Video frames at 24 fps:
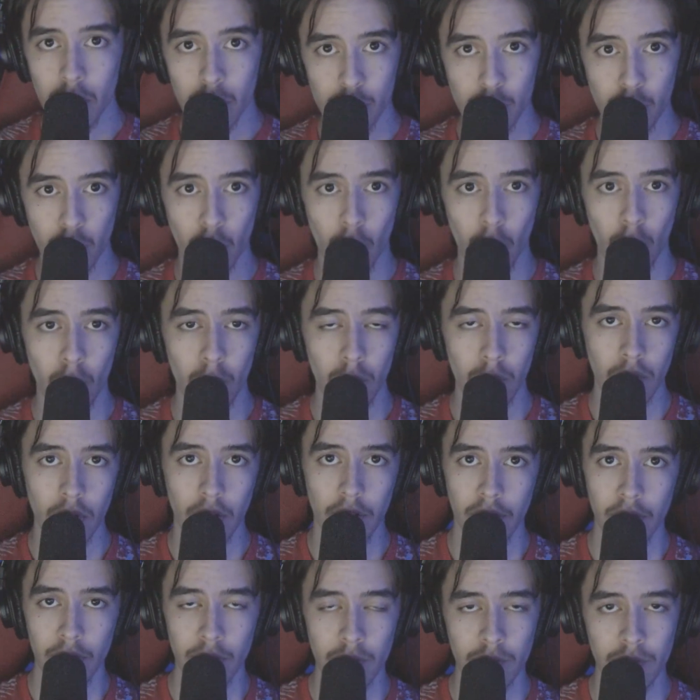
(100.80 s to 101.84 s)
So
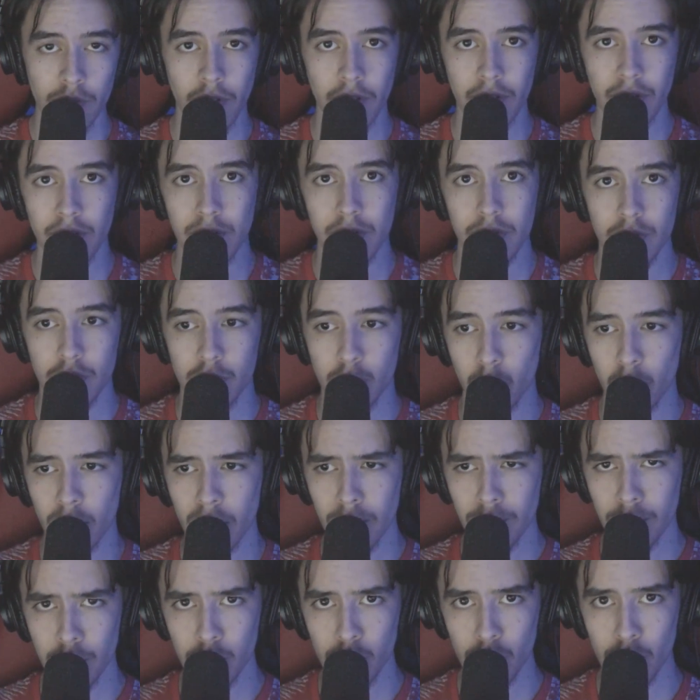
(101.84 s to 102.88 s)
another thing is,
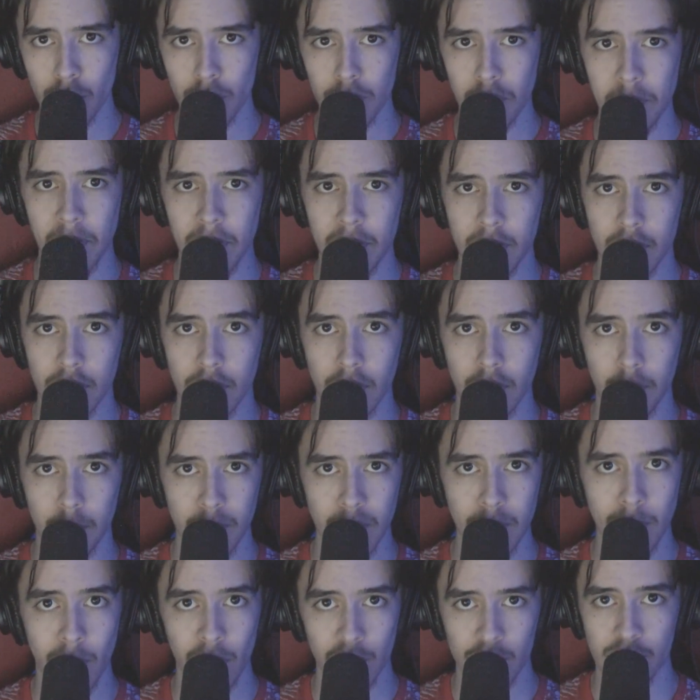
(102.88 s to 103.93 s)
whenever you go to make a
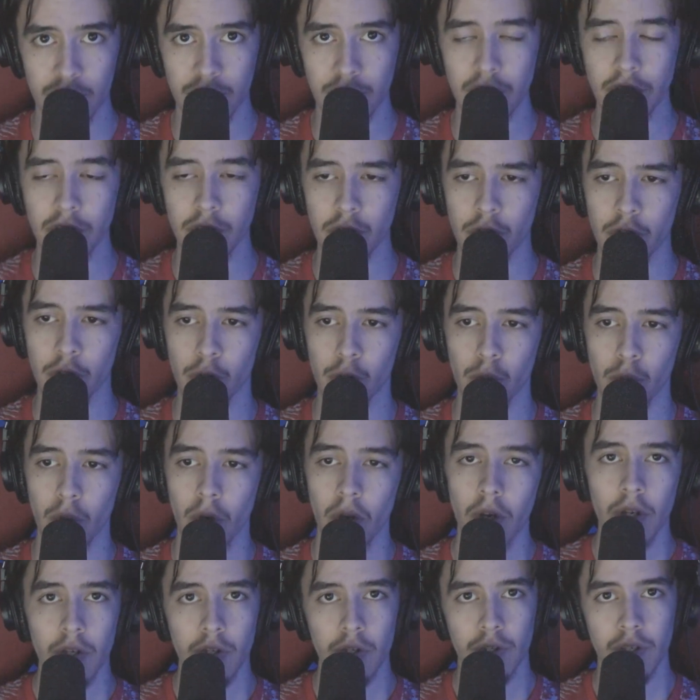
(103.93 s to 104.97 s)
beatboxing EQ,
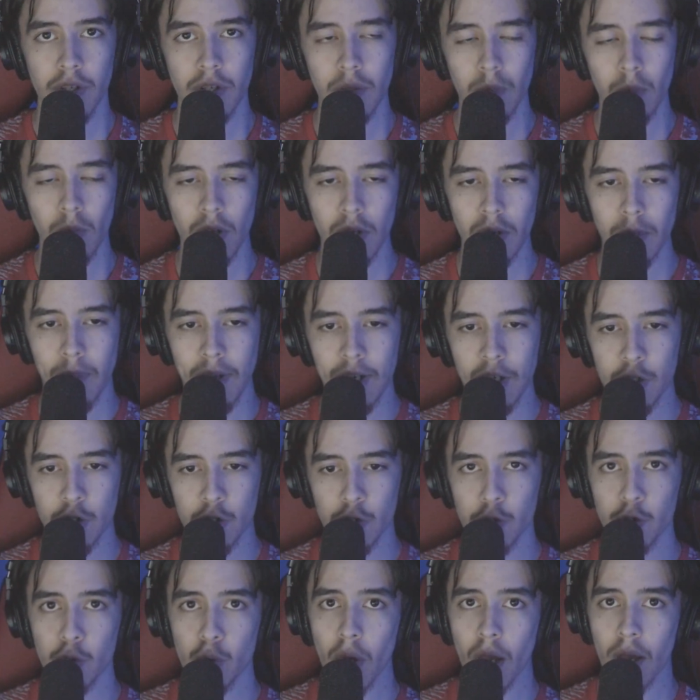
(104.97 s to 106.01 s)
you're going to want to make
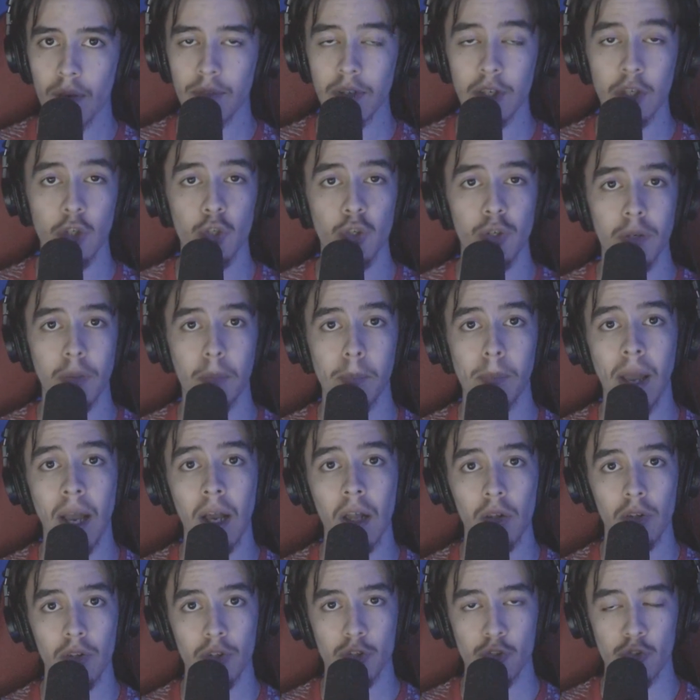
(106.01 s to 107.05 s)
sure you have a good
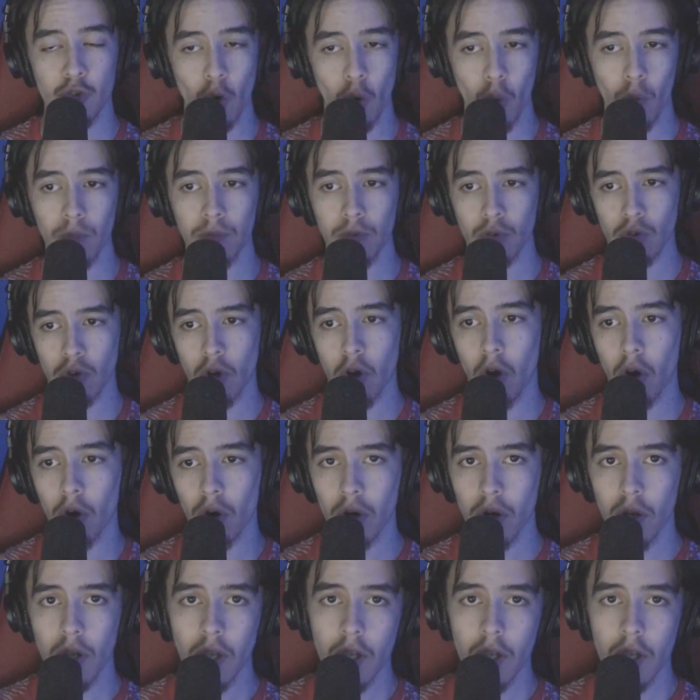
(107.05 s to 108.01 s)
balance overall.